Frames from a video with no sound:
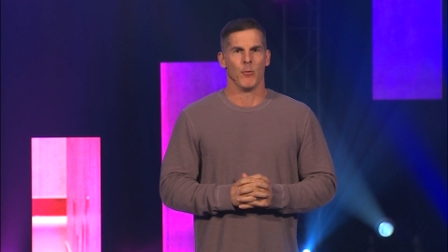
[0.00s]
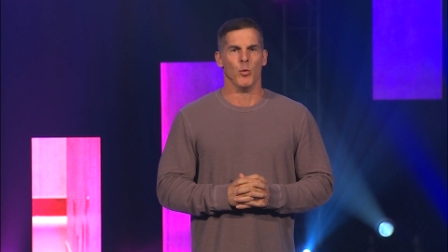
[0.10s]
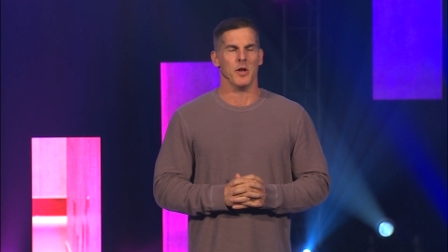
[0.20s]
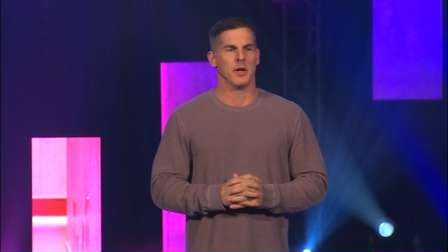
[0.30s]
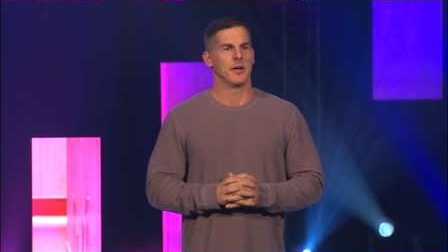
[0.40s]

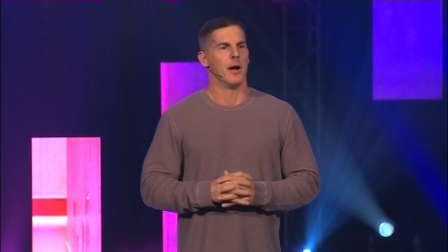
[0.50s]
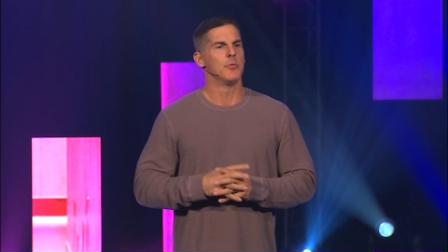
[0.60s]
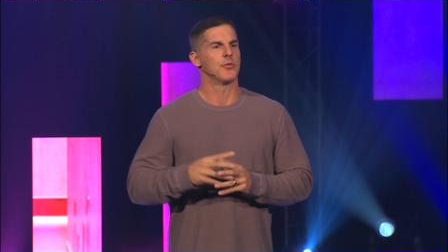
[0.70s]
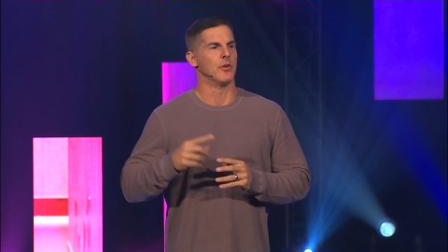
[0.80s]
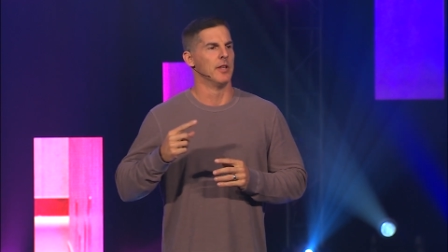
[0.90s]
when it
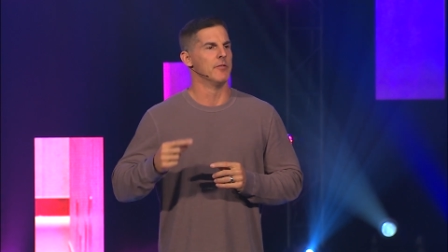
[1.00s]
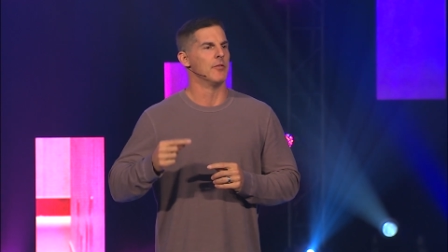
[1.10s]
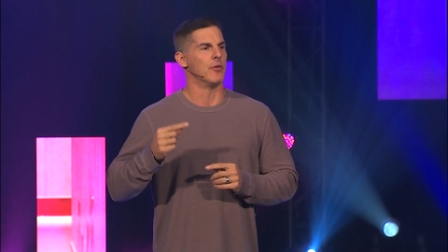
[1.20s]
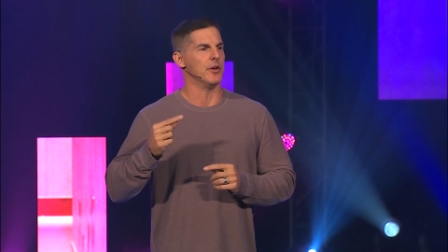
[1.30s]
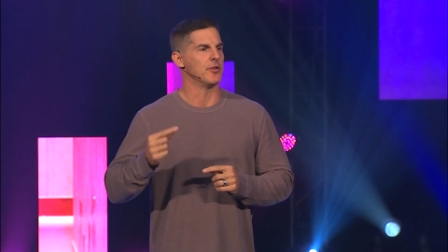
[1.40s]
comes for living
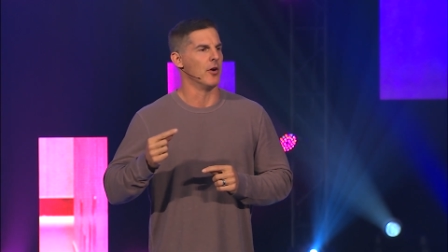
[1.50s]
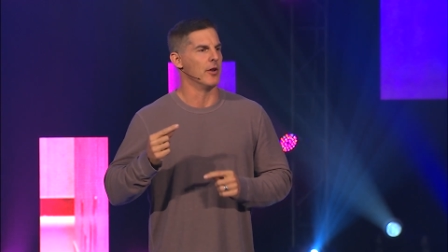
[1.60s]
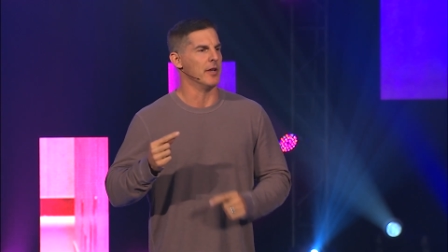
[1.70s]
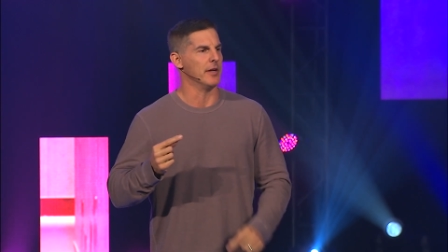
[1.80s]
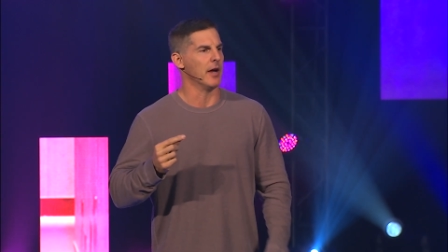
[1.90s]
for
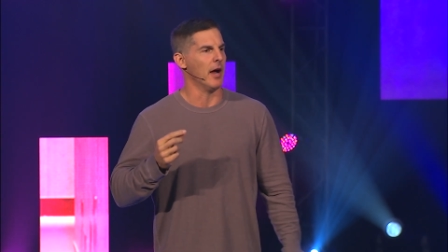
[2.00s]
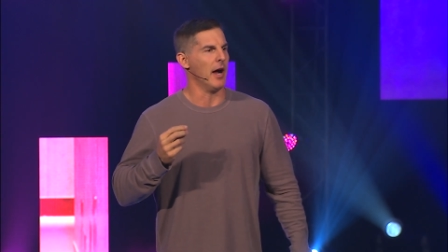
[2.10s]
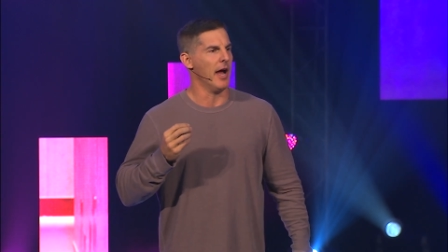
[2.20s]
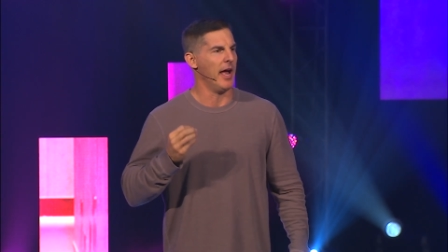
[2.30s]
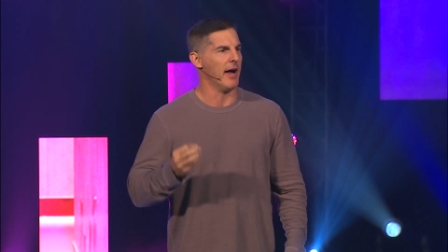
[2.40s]
eternity,
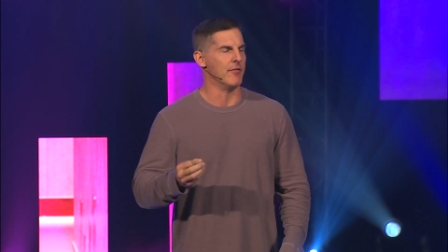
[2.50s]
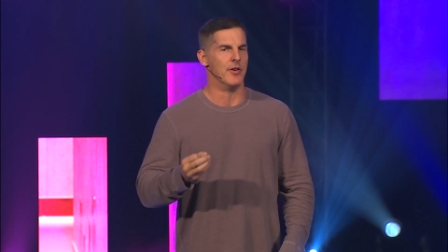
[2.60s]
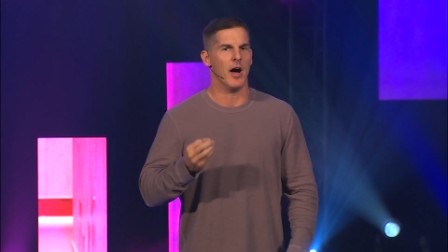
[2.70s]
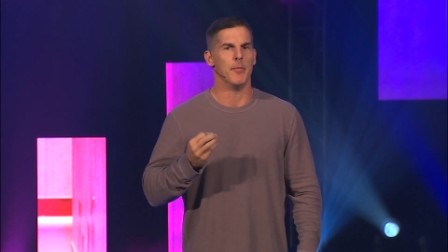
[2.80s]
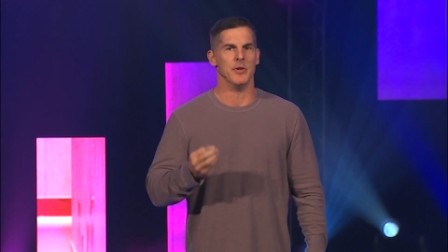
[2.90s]
I have
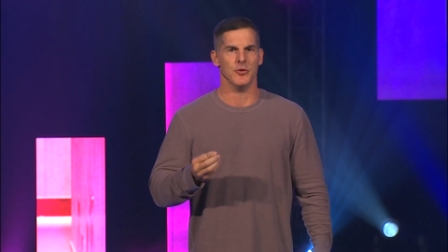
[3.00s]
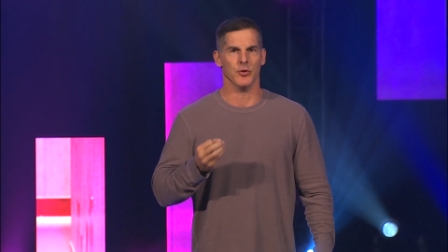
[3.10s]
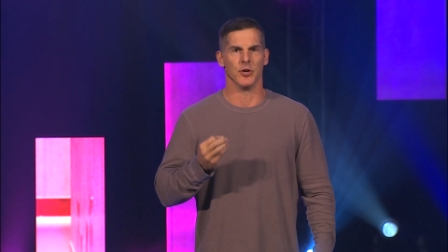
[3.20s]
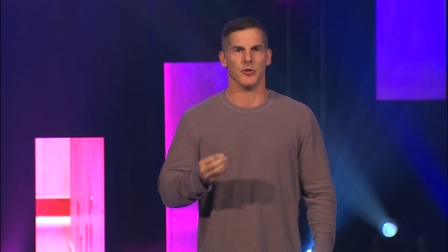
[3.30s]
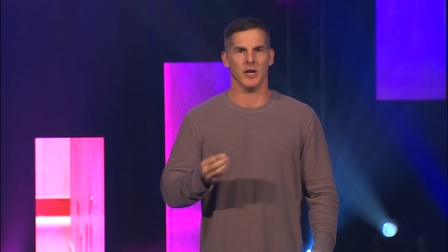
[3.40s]
not been
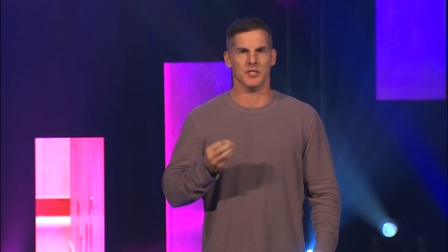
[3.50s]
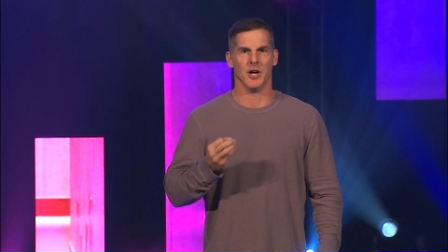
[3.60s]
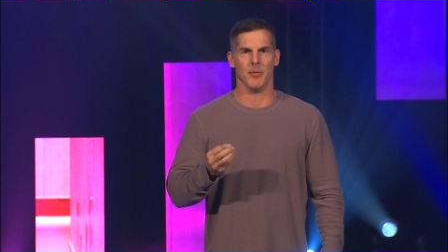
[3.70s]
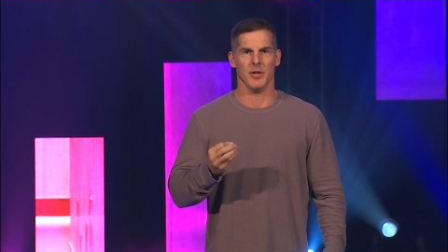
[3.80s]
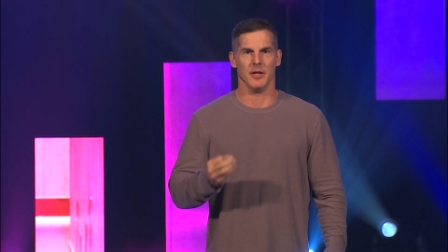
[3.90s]
doing a great
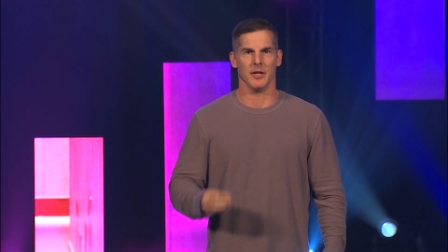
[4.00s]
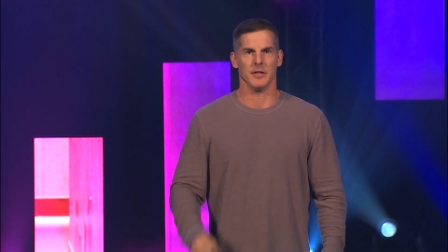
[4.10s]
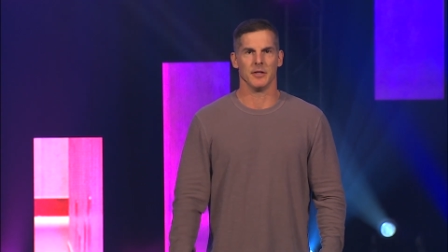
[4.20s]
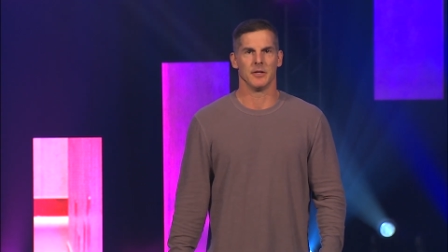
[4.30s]
job lately.